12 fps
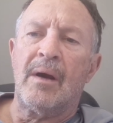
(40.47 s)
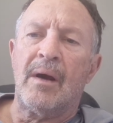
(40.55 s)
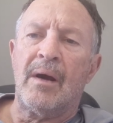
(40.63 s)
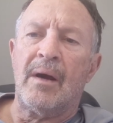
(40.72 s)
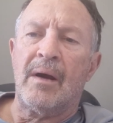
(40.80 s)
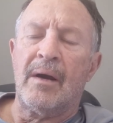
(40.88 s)

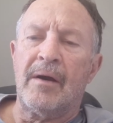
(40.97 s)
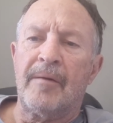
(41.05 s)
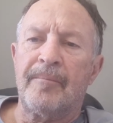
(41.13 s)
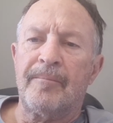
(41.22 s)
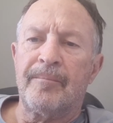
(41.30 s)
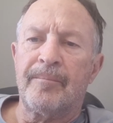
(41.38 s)

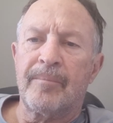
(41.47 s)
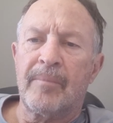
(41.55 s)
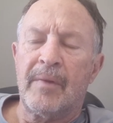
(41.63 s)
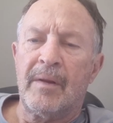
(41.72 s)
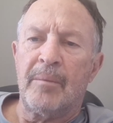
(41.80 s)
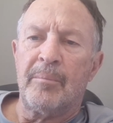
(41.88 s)
being
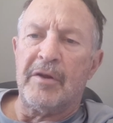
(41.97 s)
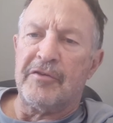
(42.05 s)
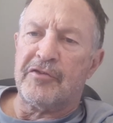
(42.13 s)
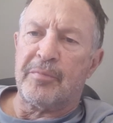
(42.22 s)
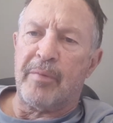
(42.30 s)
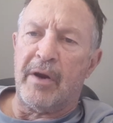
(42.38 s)

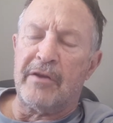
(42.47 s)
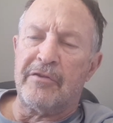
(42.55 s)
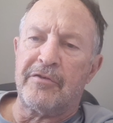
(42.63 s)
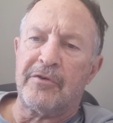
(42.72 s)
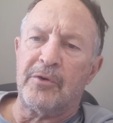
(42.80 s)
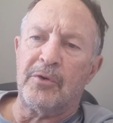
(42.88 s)
spread
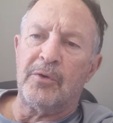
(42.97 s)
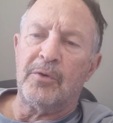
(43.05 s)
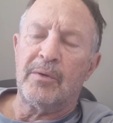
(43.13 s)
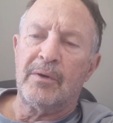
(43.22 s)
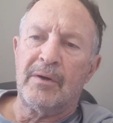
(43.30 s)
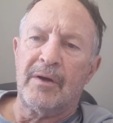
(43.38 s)
through
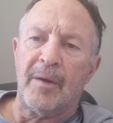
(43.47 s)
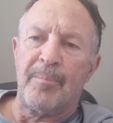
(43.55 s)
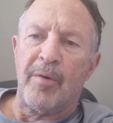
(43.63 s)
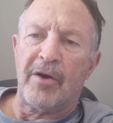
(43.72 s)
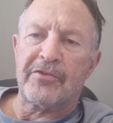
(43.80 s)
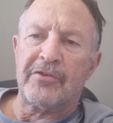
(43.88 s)

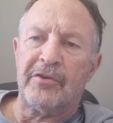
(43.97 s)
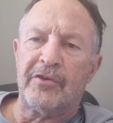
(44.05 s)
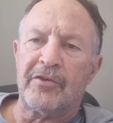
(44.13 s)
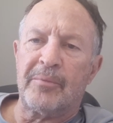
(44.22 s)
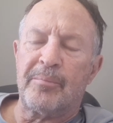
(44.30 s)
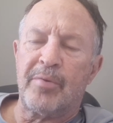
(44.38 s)

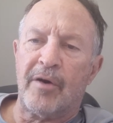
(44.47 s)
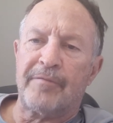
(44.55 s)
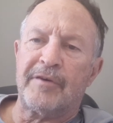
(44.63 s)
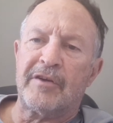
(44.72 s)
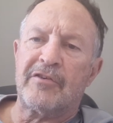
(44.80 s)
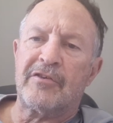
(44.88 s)
apostles and
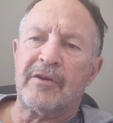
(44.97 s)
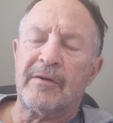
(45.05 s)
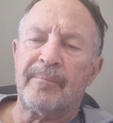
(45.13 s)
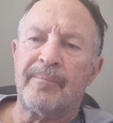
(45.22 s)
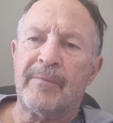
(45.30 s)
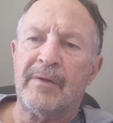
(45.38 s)
prophets and